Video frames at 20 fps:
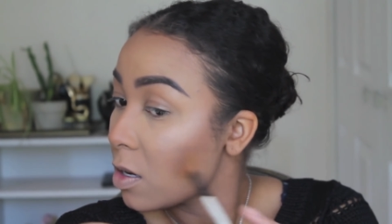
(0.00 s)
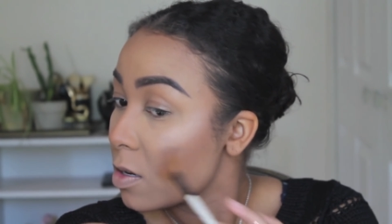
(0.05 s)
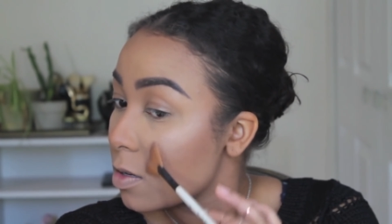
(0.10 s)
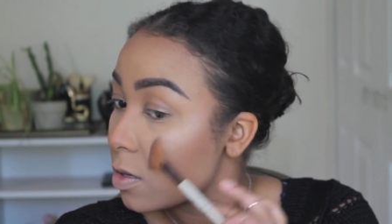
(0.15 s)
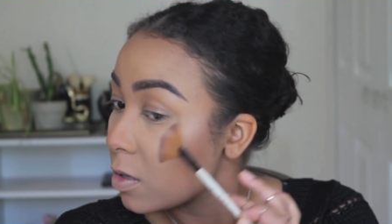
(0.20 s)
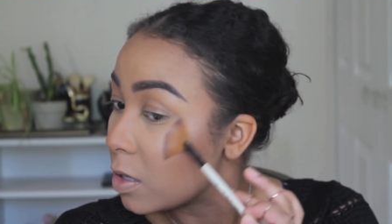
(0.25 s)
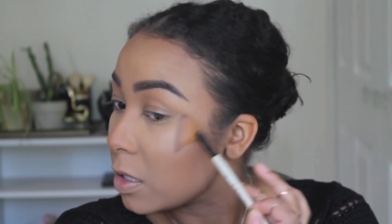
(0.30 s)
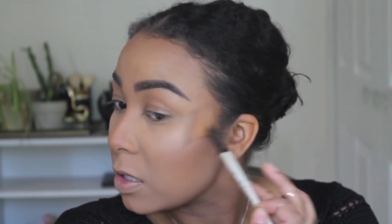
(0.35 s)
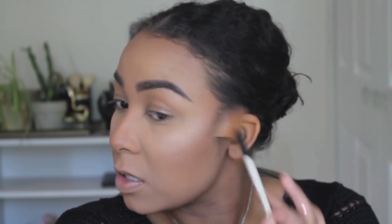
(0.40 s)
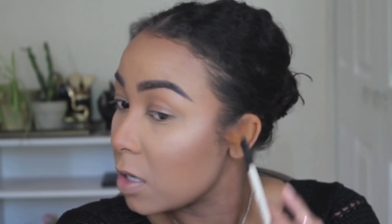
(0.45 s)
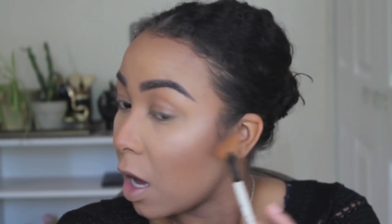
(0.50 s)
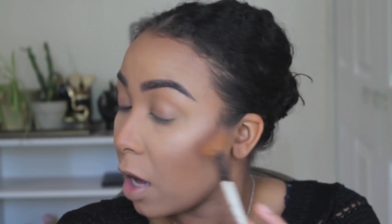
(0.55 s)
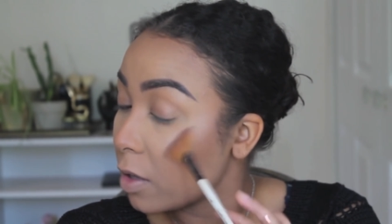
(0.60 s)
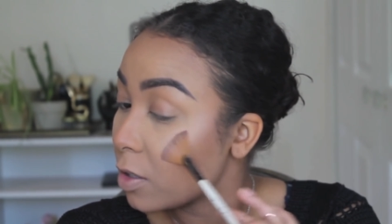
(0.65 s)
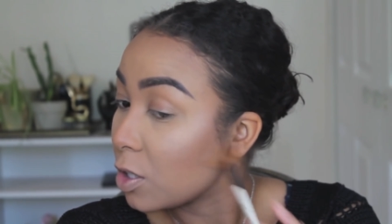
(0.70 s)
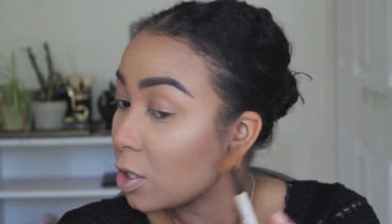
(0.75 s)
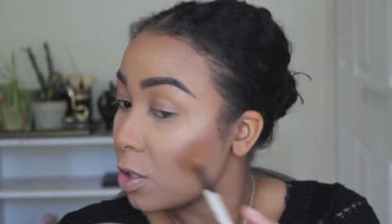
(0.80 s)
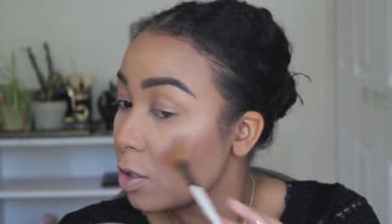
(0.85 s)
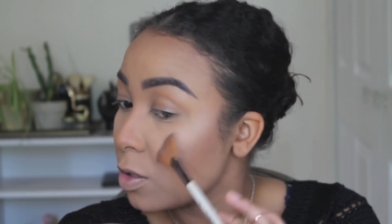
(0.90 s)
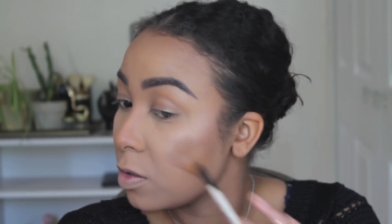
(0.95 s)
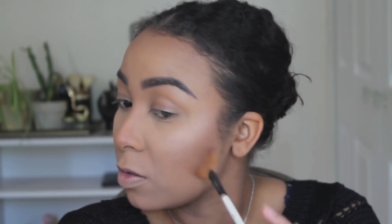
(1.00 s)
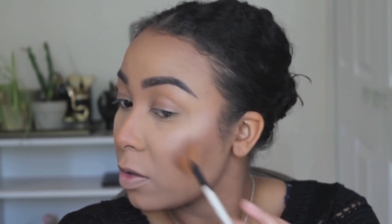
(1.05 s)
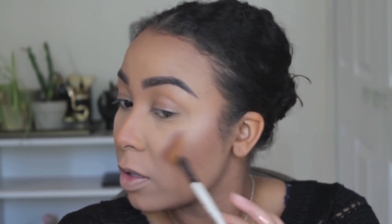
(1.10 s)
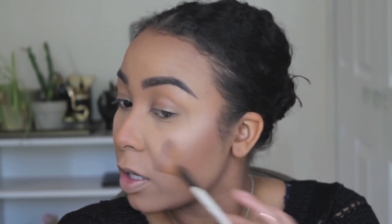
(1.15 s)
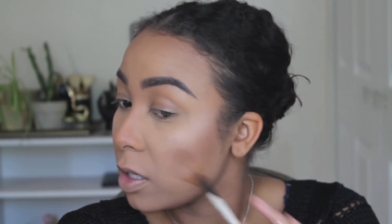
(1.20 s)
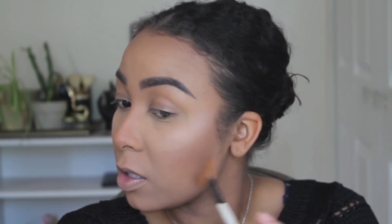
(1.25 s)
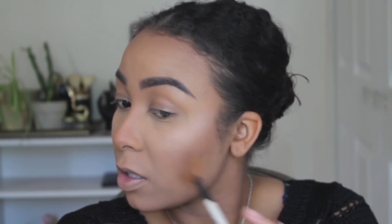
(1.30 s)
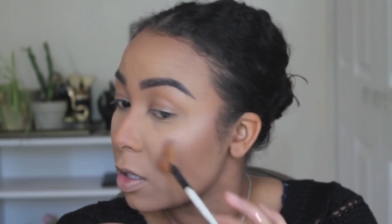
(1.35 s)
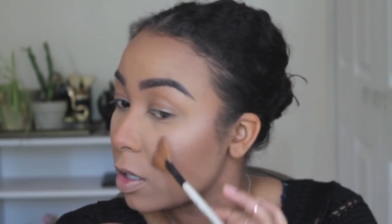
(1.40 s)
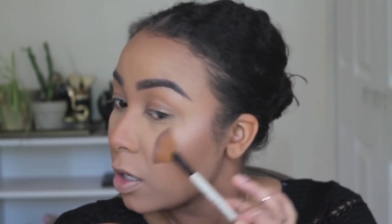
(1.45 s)
So that it's not too
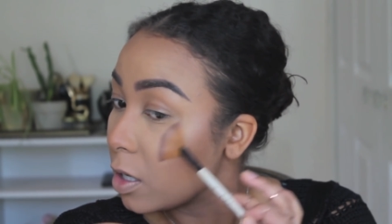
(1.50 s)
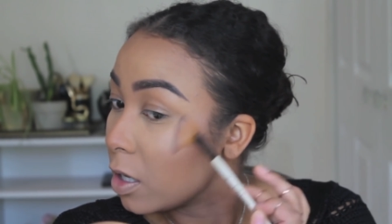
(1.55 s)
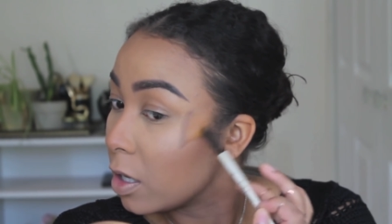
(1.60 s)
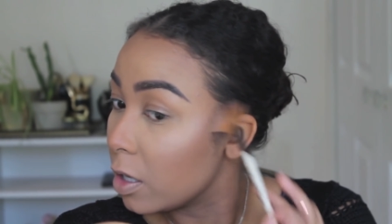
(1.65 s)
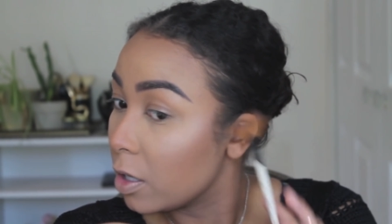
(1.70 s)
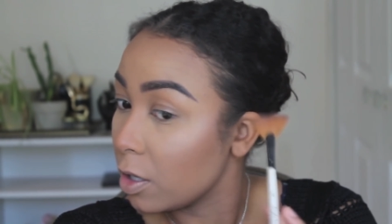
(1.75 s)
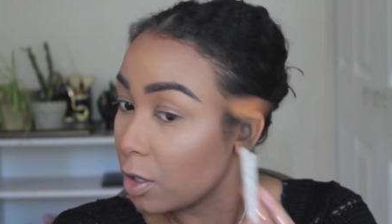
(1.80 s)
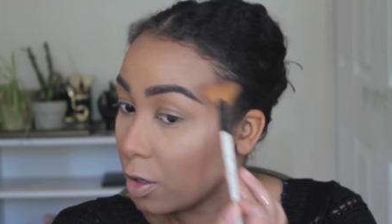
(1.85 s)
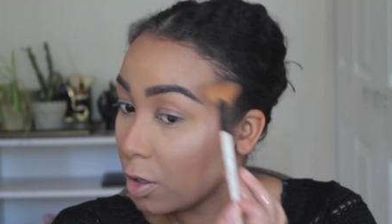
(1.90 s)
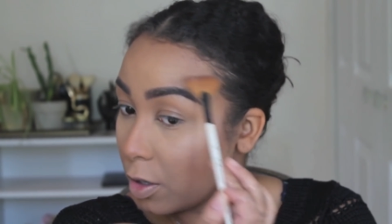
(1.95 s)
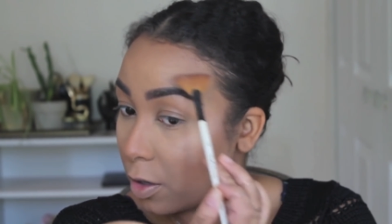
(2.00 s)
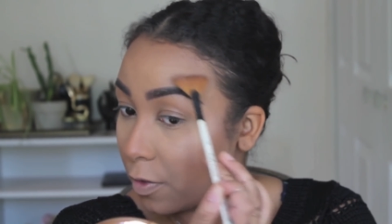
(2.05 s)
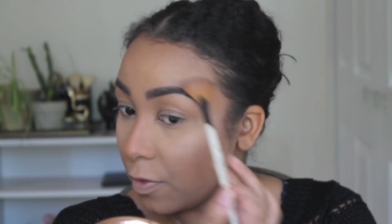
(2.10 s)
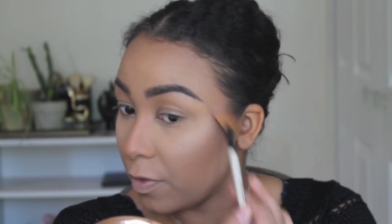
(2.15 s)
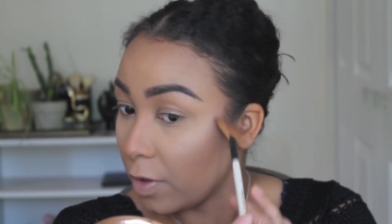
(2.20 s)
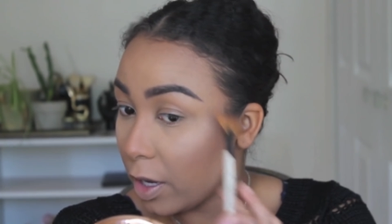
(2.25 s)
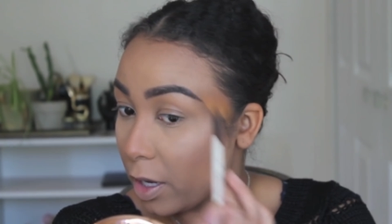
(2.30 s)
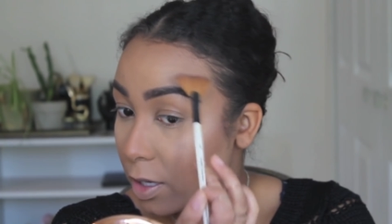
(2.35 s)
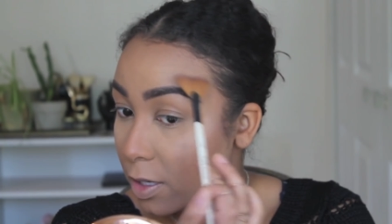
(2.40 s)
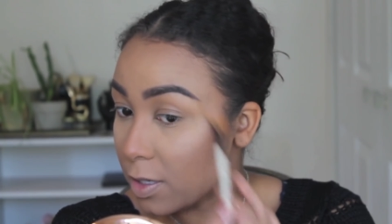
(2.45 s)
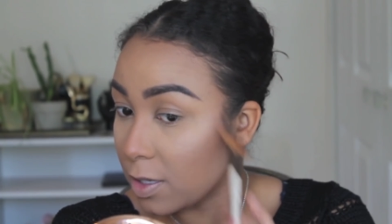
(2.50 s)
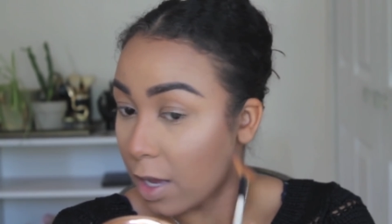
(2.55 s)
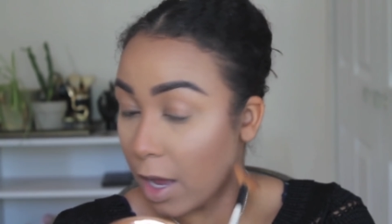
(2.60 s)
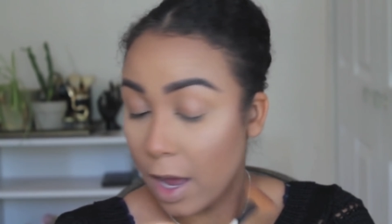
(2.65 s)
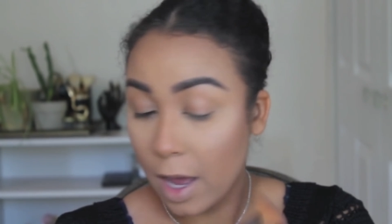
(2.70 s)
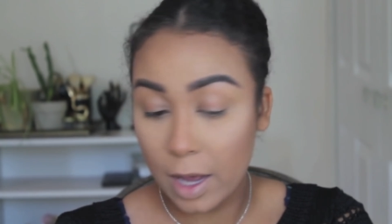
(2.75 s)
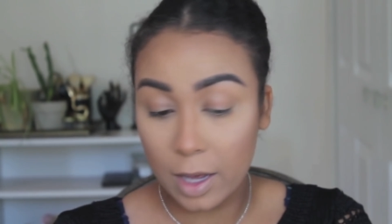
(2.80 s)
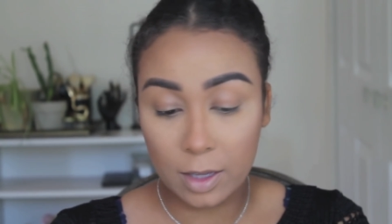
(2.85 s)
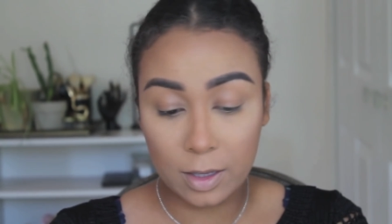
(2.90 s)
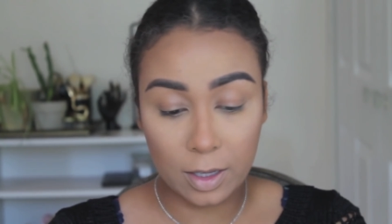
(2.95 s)
like in your face
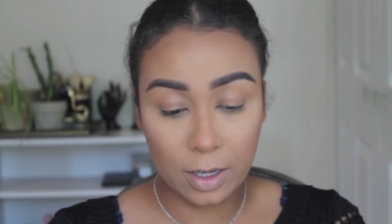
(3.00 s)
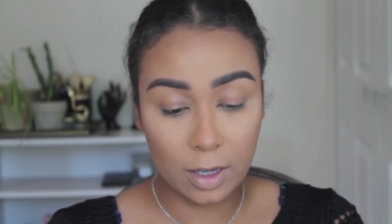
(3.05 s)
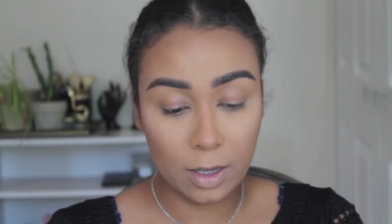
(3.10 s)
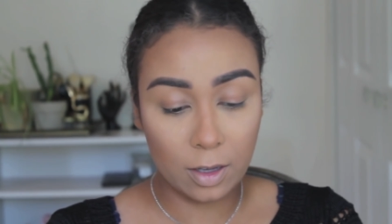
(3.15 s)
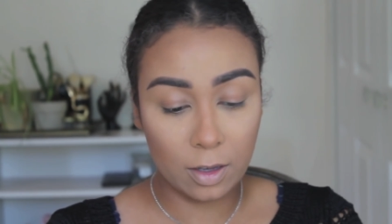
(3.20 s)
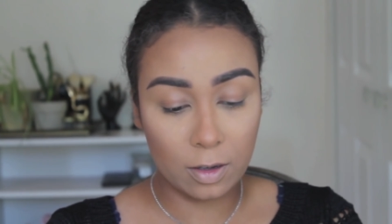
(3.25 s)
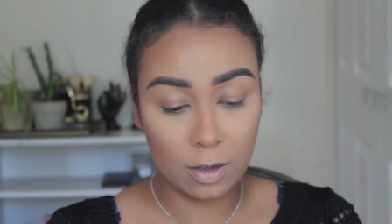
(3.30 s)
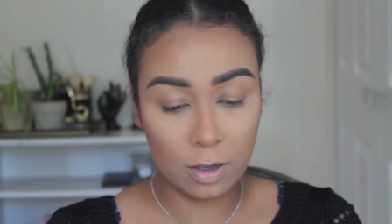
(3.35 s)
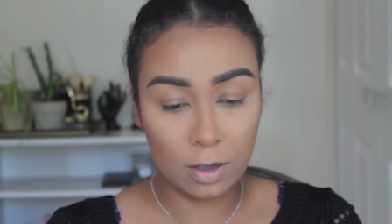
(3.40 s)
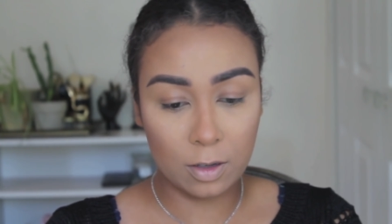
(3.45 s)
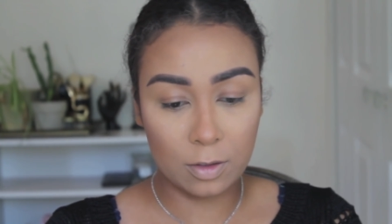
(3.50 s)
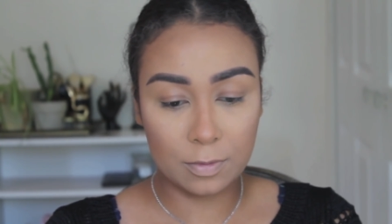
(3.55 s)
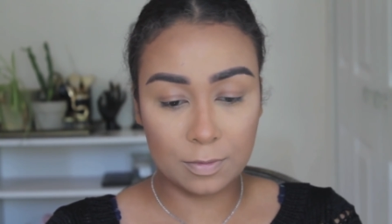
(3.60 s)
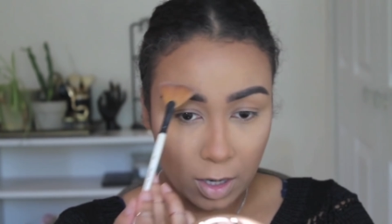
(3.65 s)
highlight, you know?